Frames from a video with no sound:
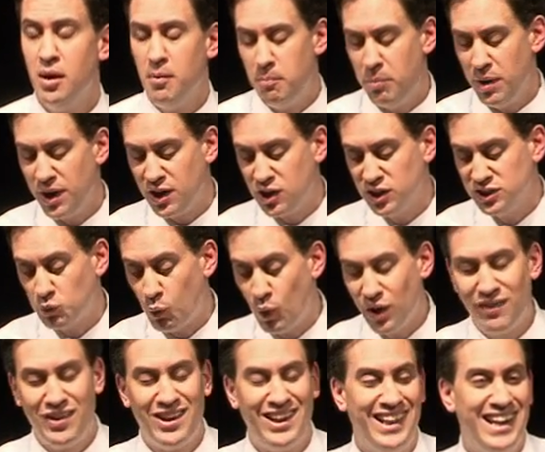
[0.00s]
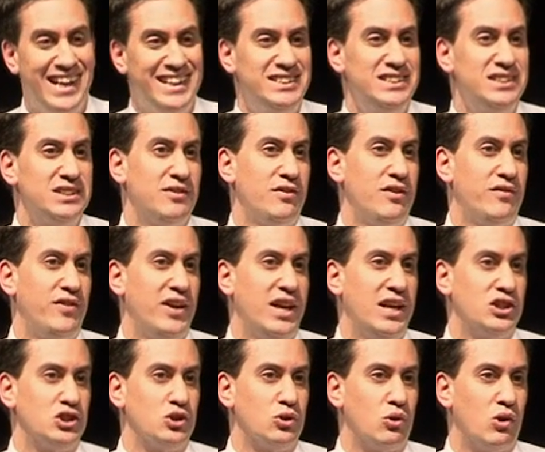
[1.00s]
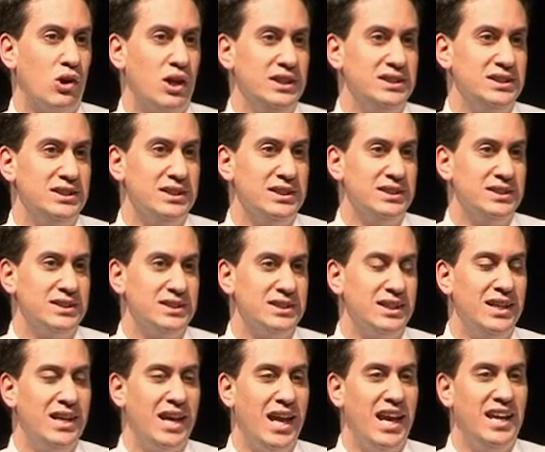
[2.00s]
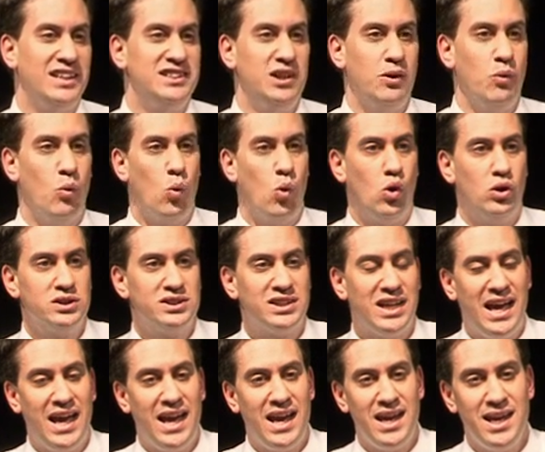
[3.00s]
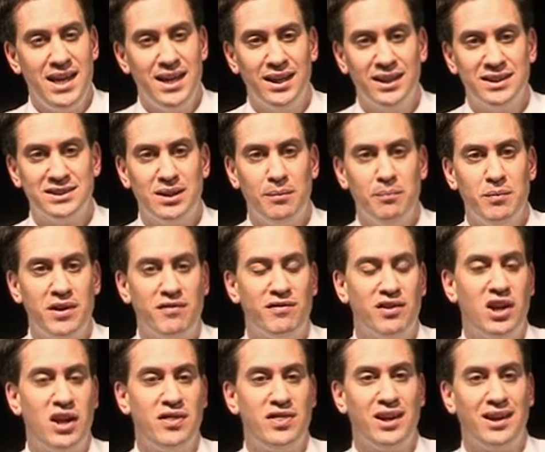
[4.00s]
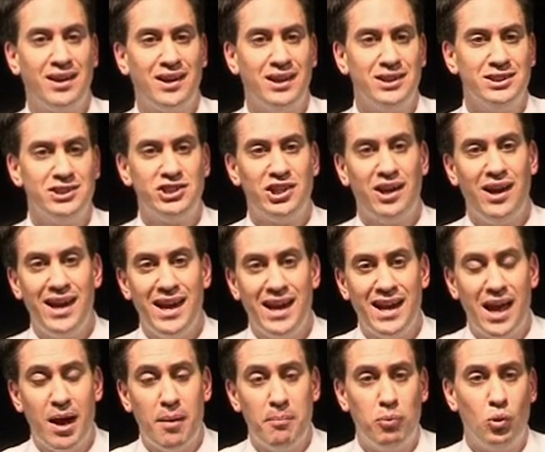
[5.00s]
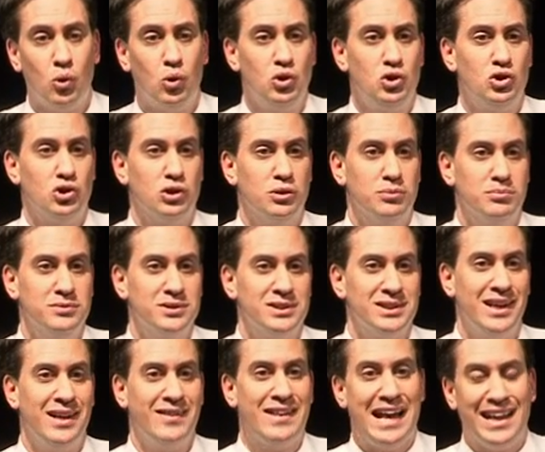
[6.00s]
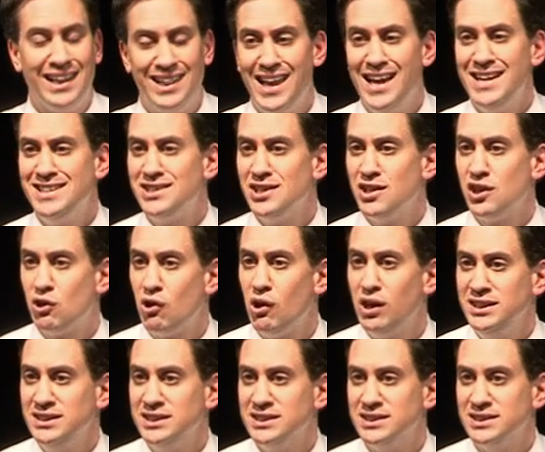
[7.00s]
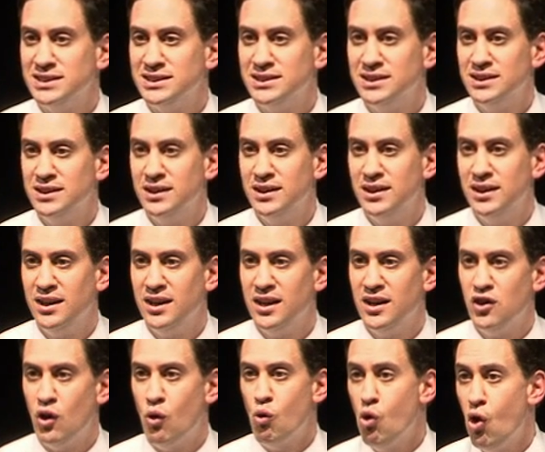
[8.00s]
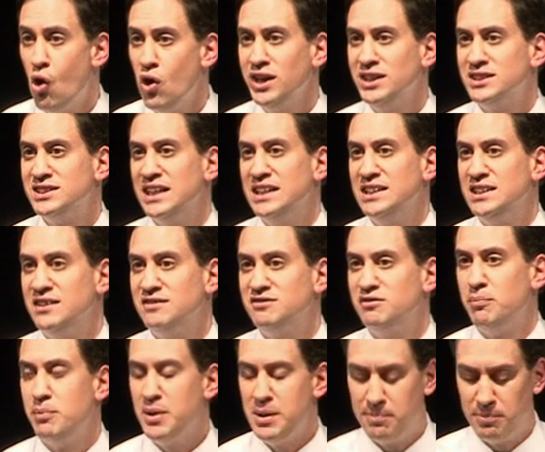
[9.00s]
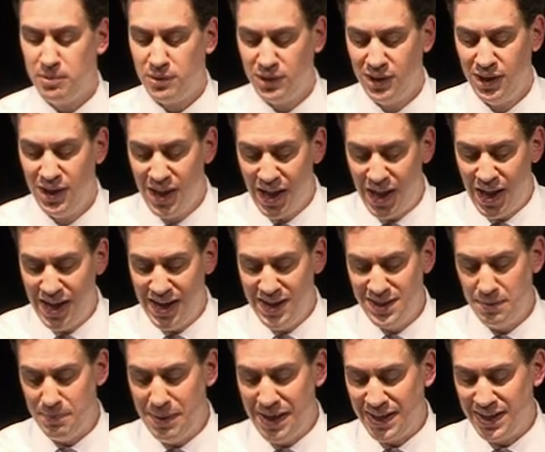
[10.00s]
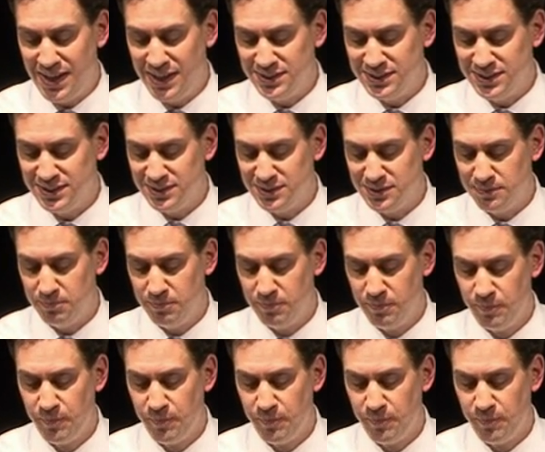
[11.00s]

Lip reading: Because one of the lessons of the financial crisis is it was a something-for-nothing culture in our boardrooms that led to the crisis. The wrong incentives for people in the banking system.